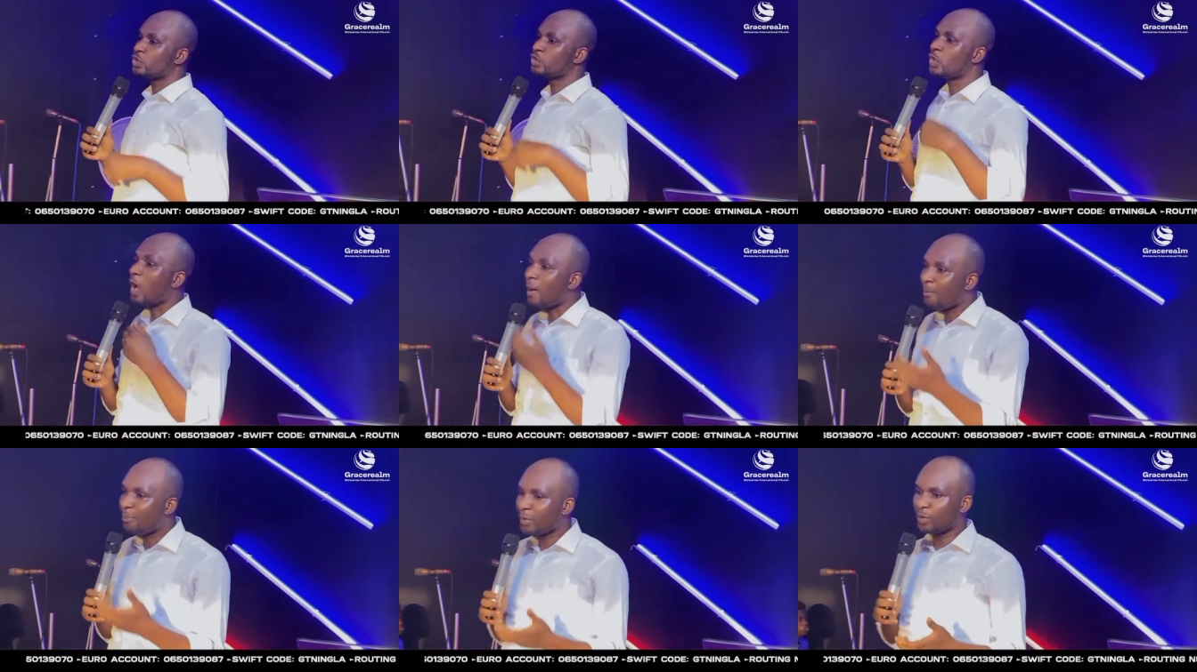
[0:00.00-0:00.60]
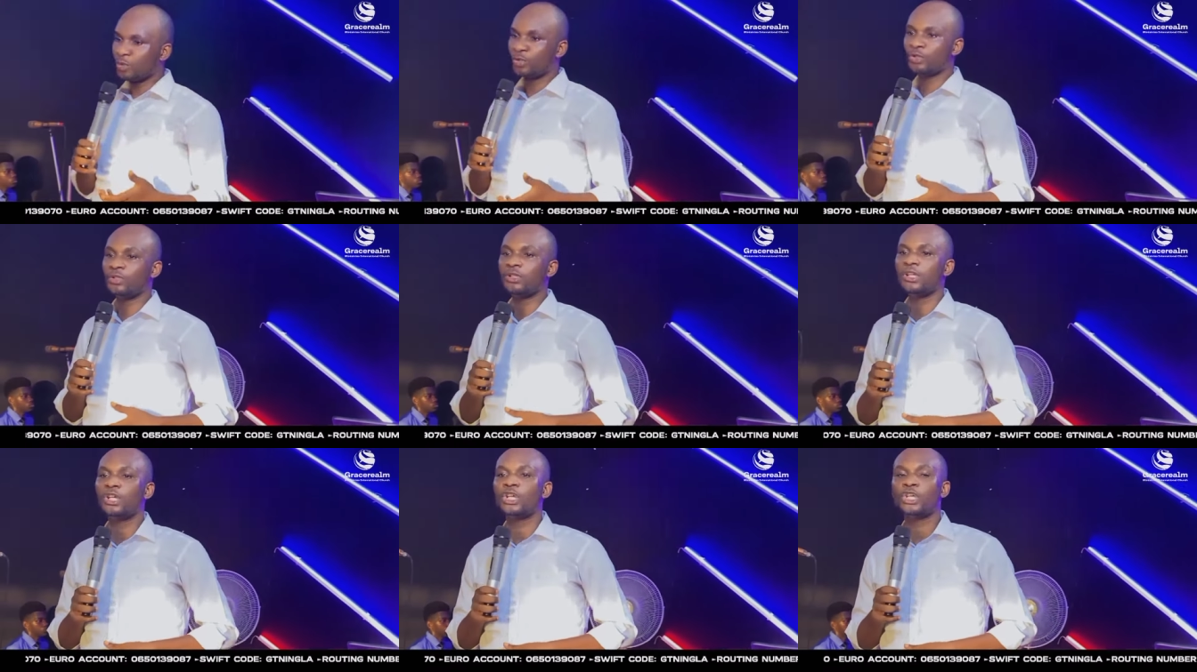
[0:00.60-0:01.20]

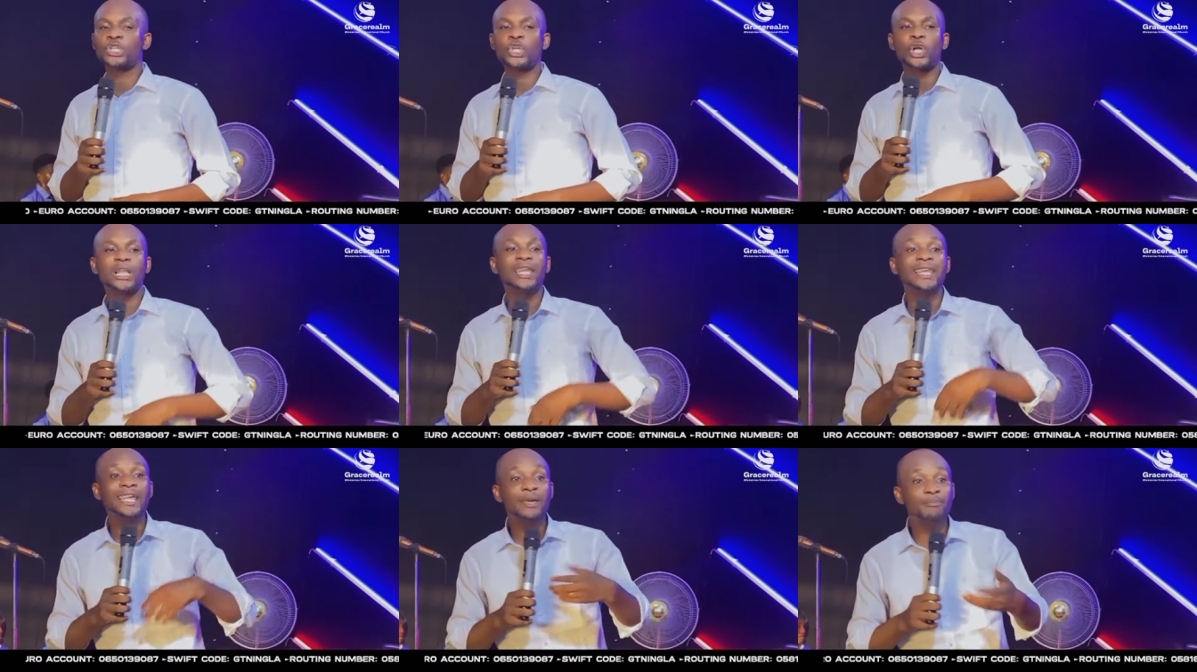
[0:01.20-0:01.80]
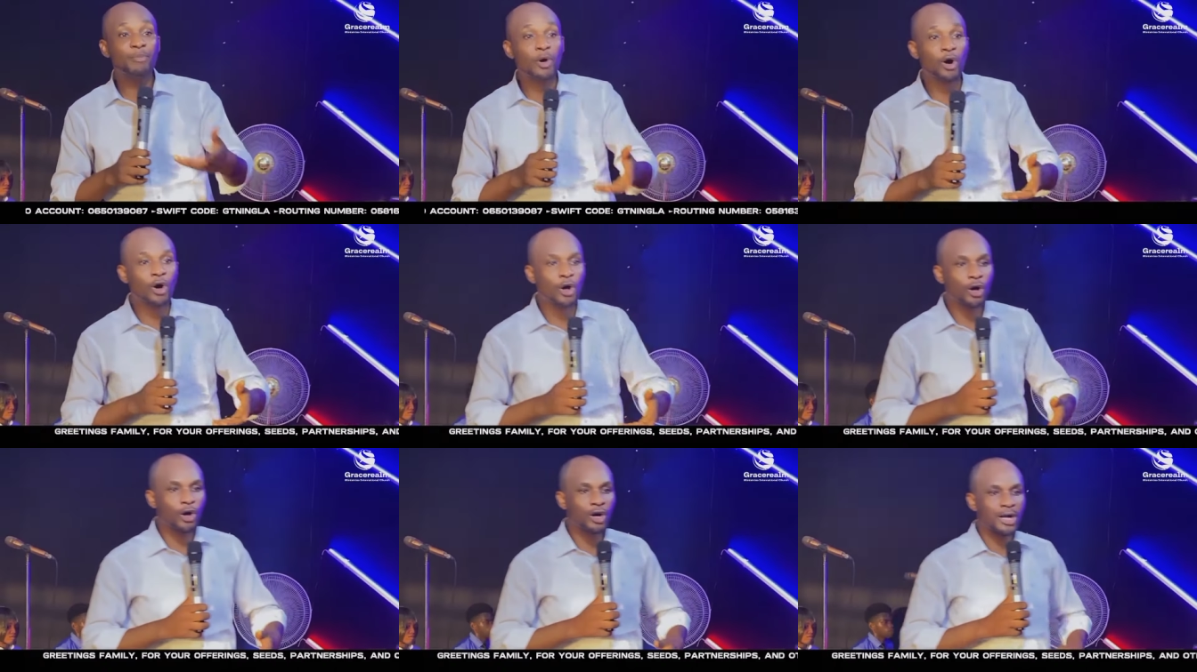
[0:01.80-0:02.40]
double your
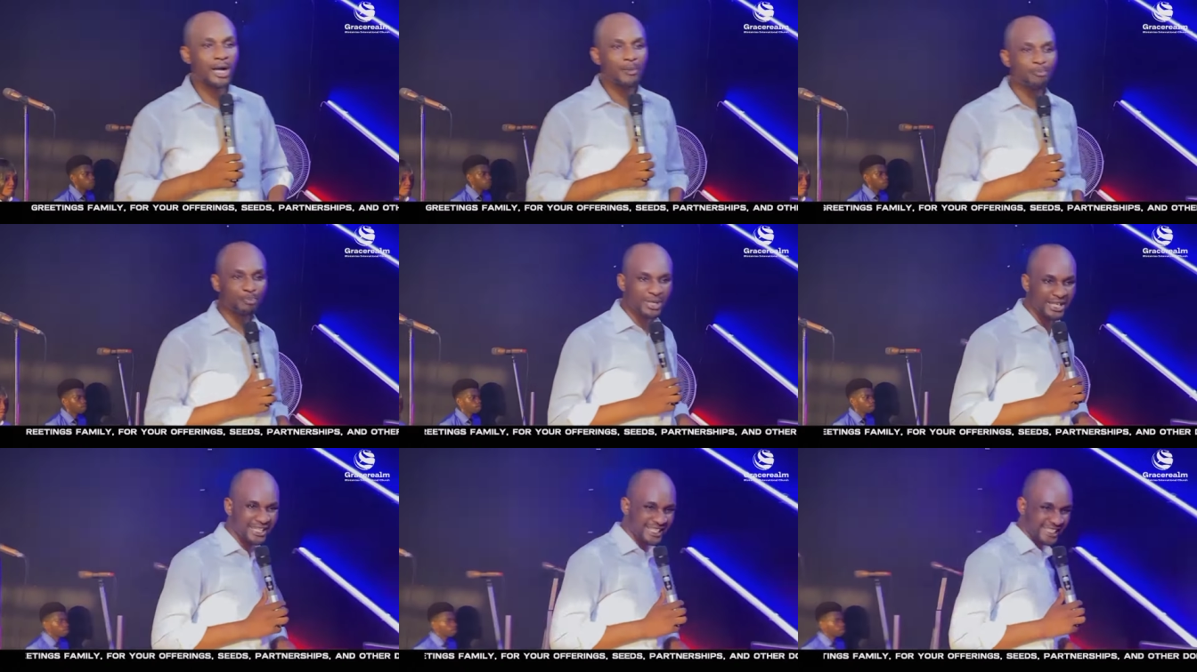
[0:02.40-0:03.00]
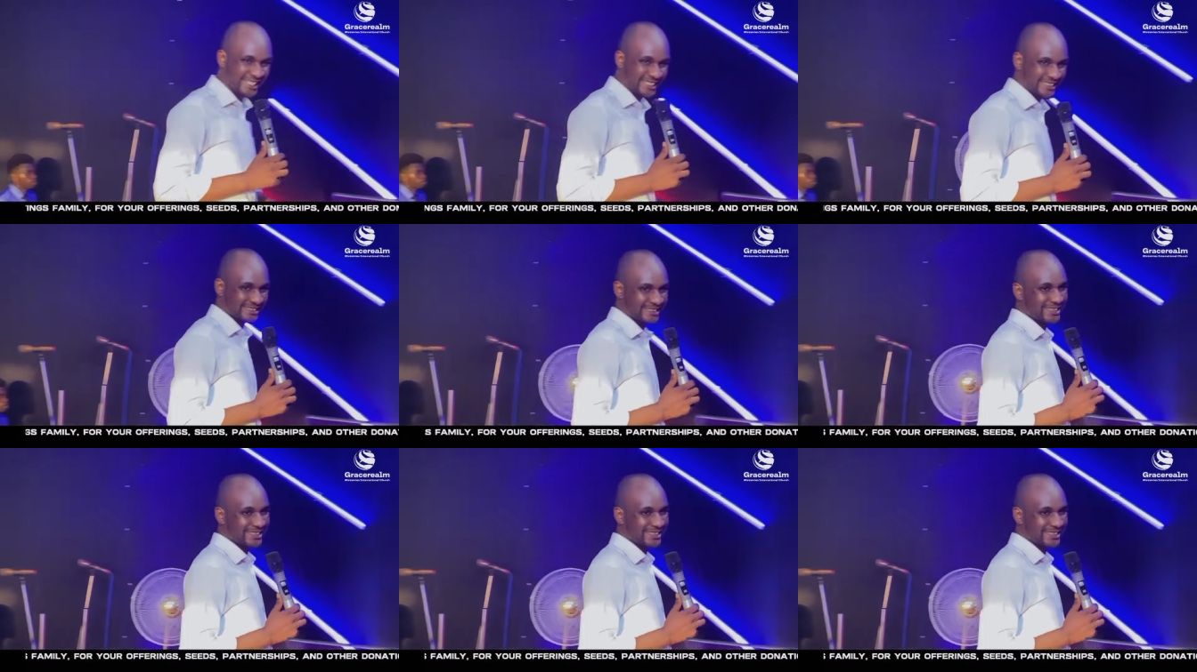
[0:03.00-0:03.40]
labor pay.